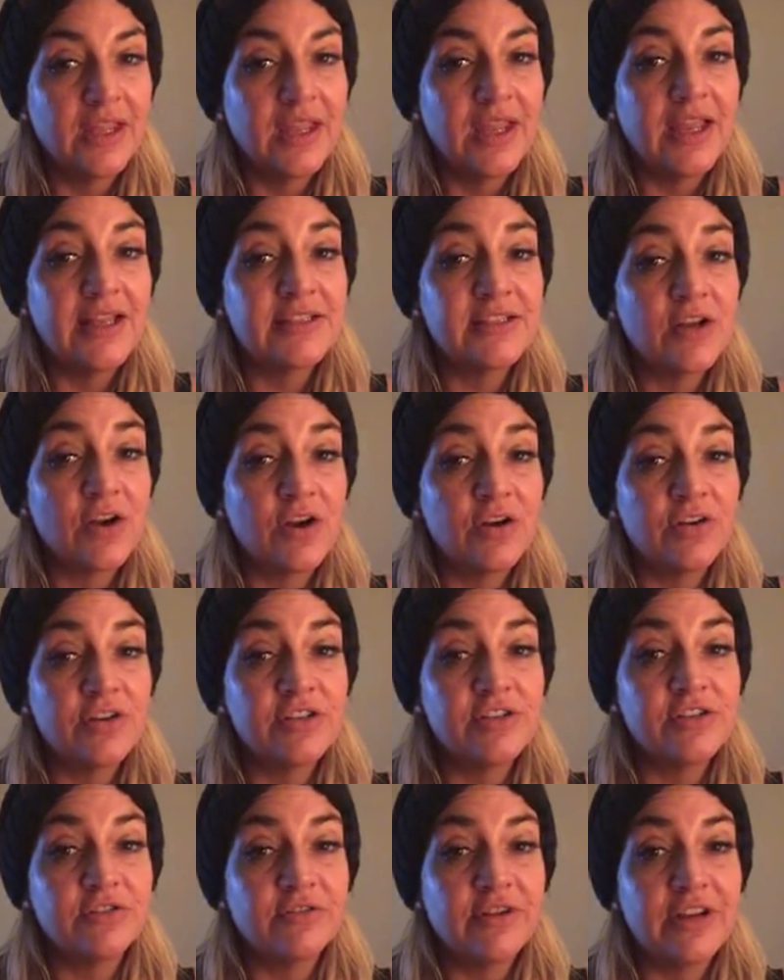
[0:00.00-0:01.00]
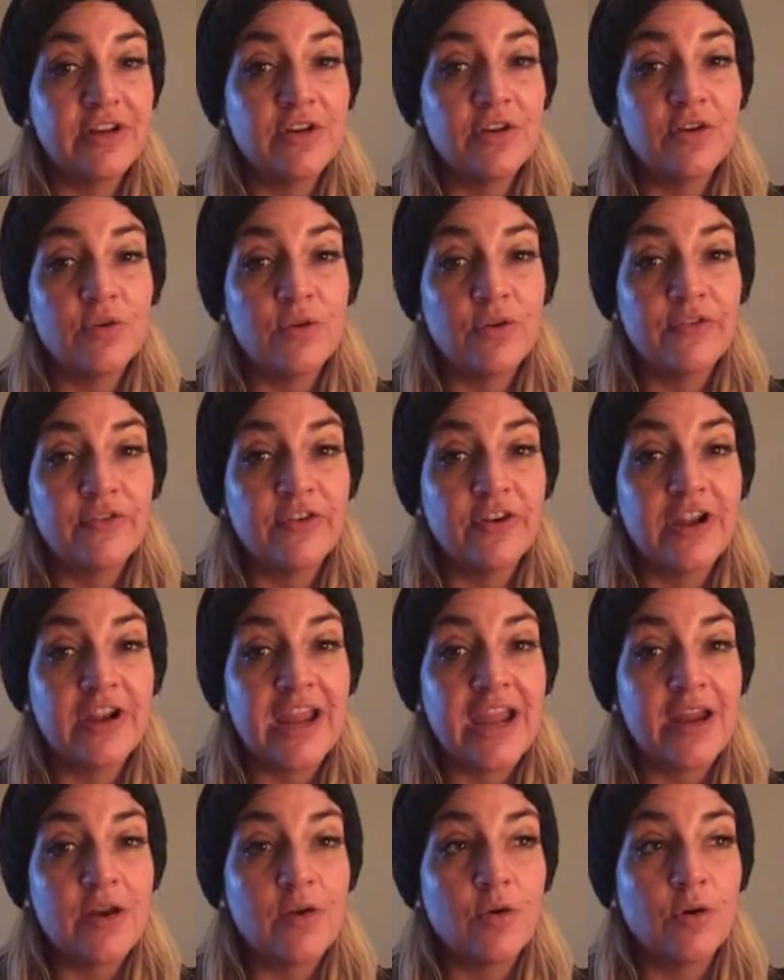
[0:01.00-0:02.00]
It's hard to surrender or
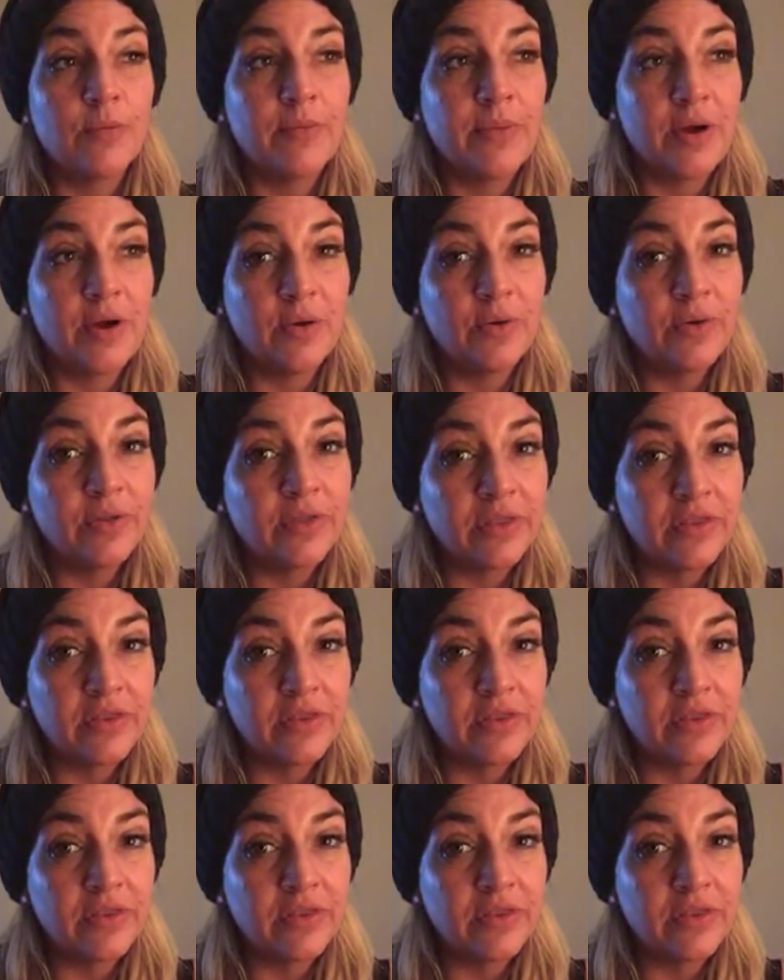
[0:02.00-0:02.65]
forget or both.